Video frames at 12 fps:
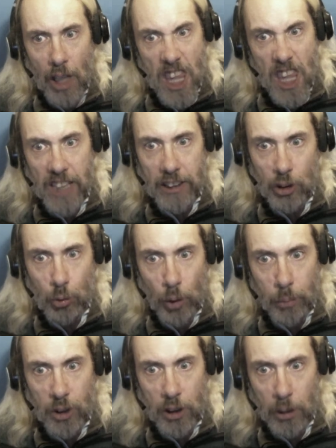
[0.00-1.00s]
They
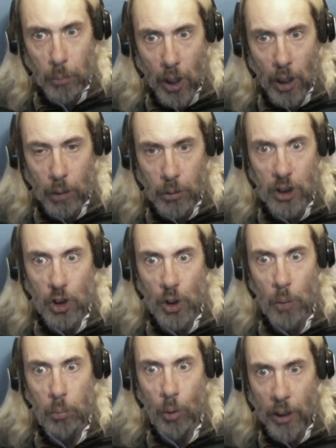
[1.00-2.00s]
disrupted the parliament to
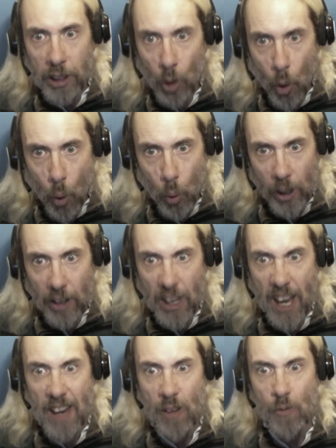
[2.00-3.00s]
the point where
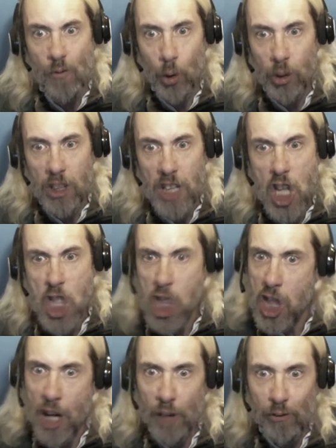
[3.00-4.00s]
they voted
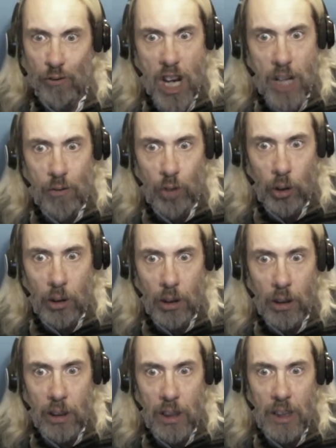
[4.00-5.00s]
in their favor,
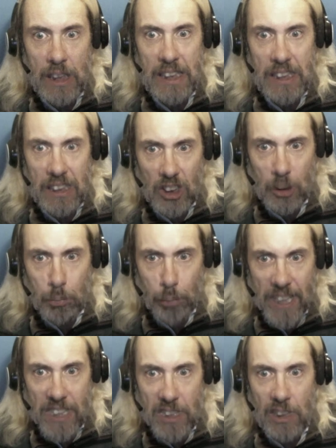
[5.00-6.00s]

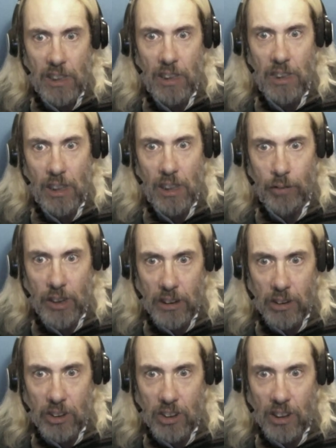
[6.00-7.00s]
despite the
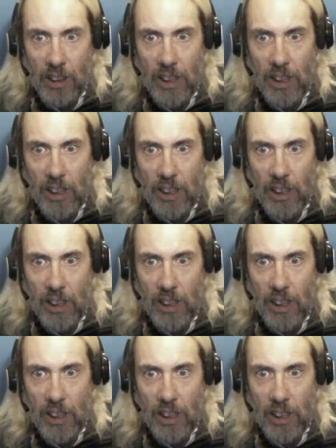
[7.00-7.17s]
evidence.